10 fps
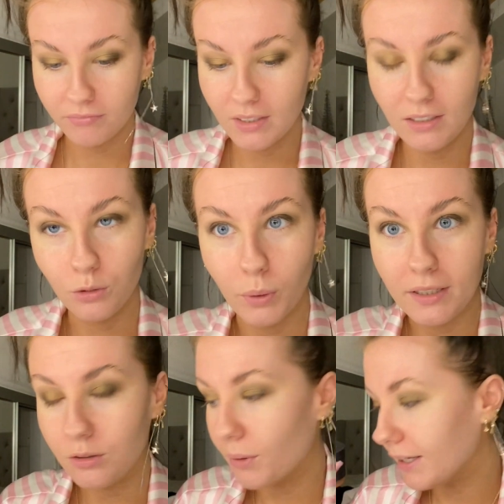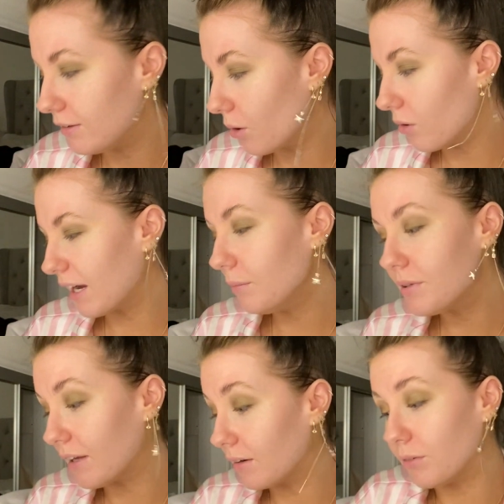2020 talk. I'm
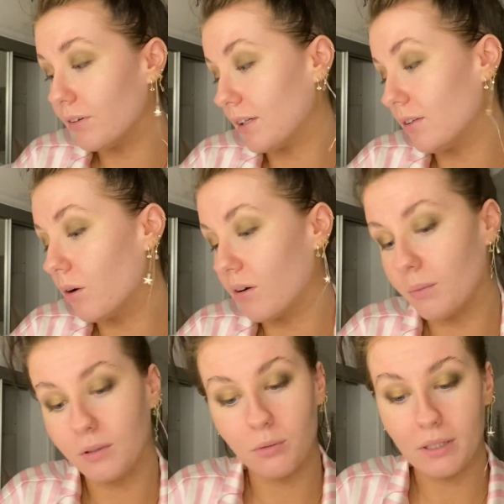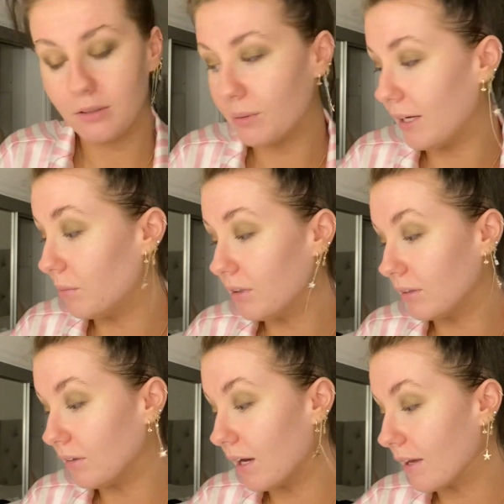sick of fucking talking about 2020, I'm not gonna
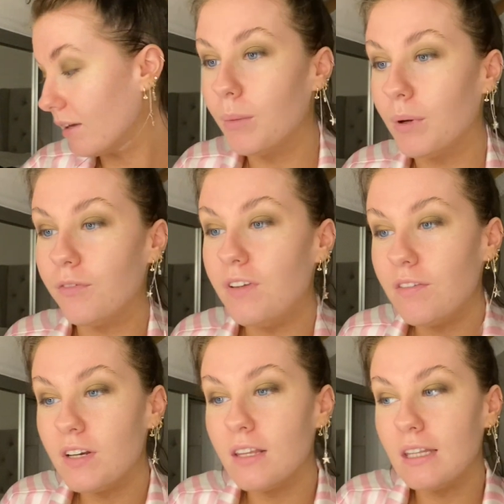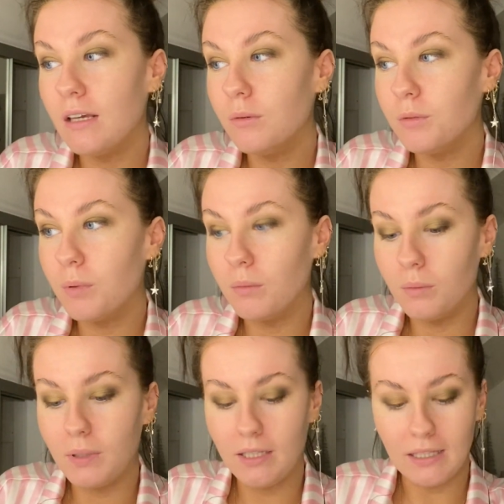lie. My favourite thing was
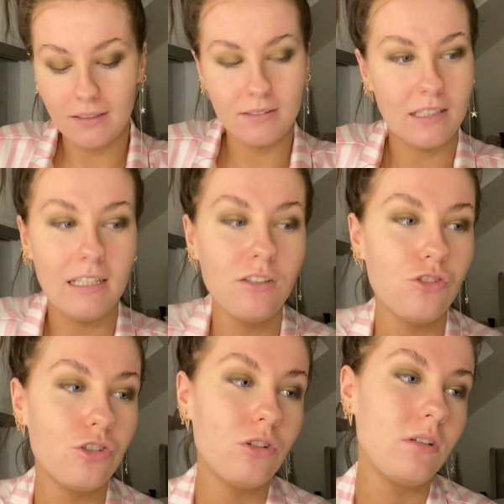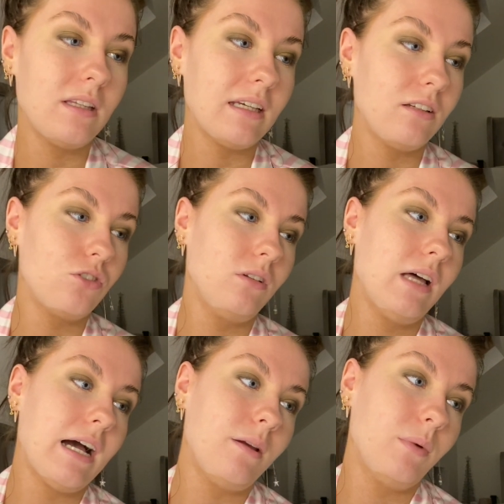probably seeing June and
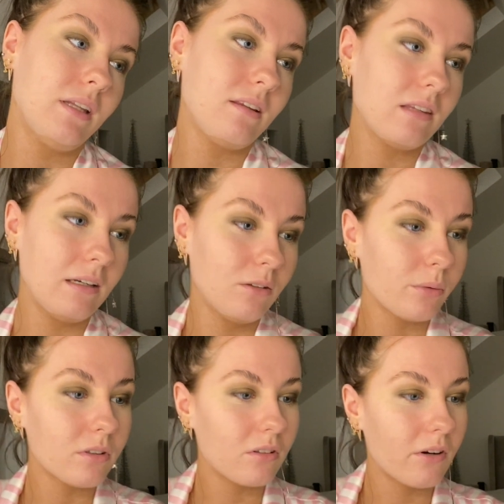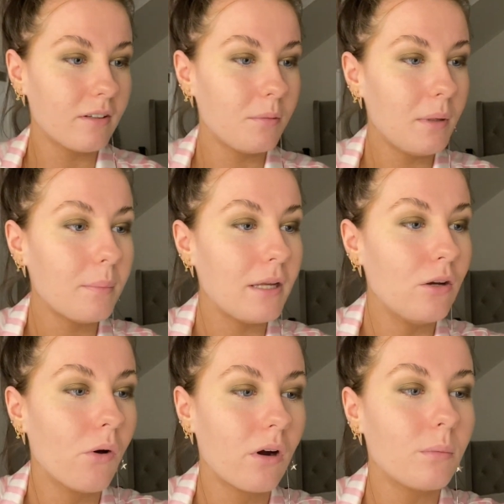July when things were starting to be a bit
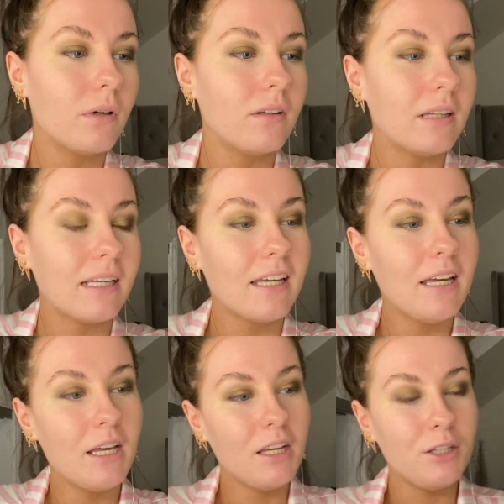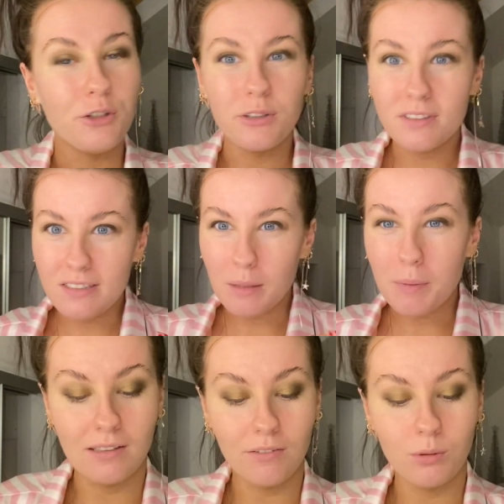normal and you could see
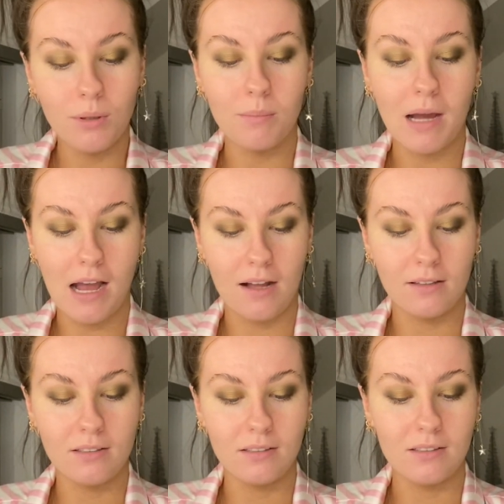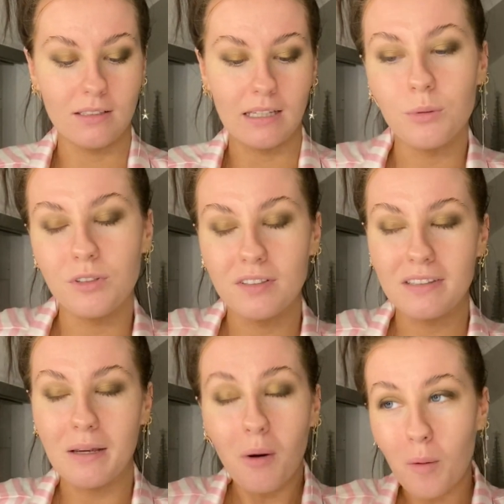people have to wear masks and just
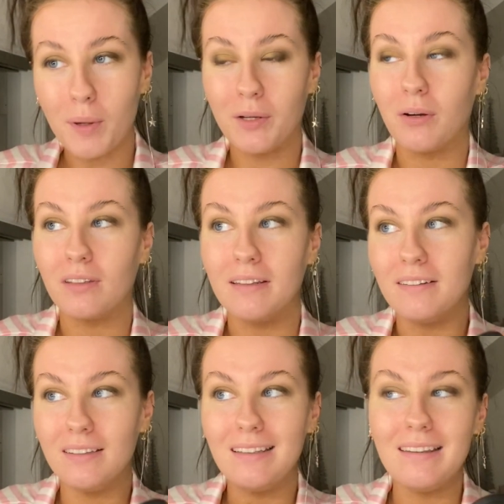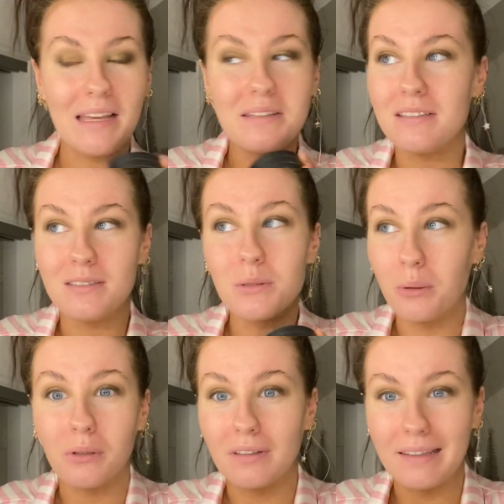oh my god, this is so
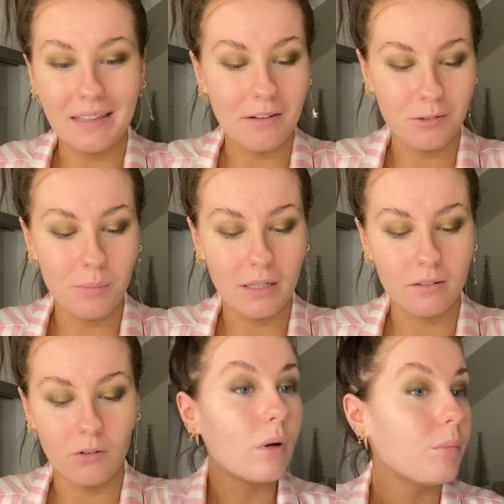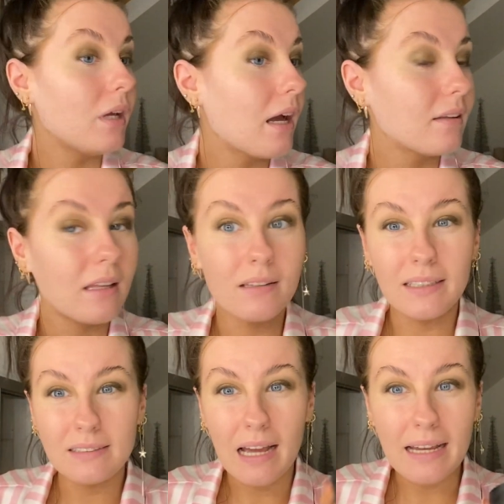good, like life's going back to normal. And we had that like
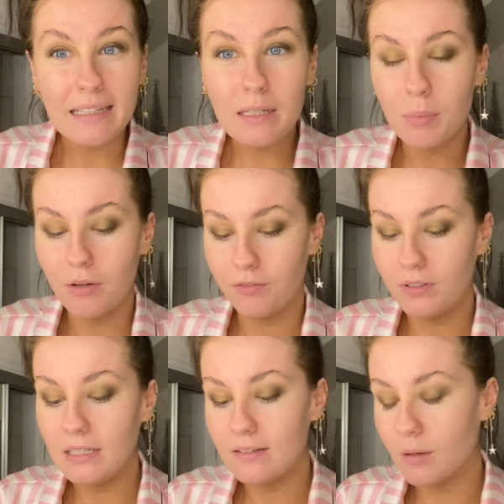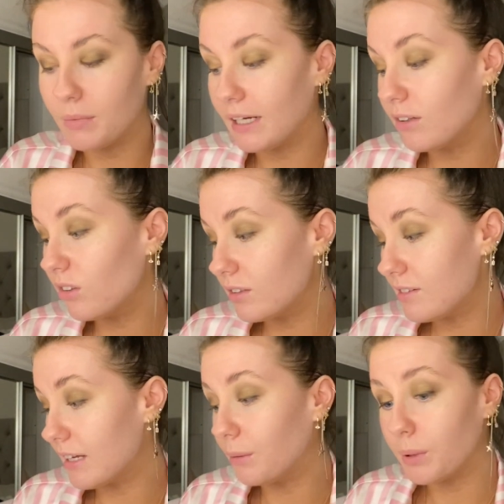tiny bit of freedom, and I got to
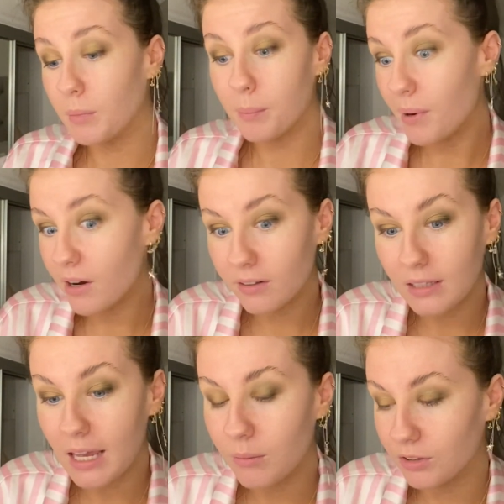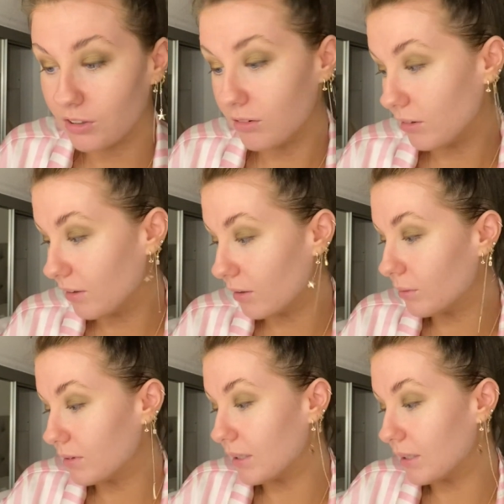celebrate my birthday, which I didn't really think was gonna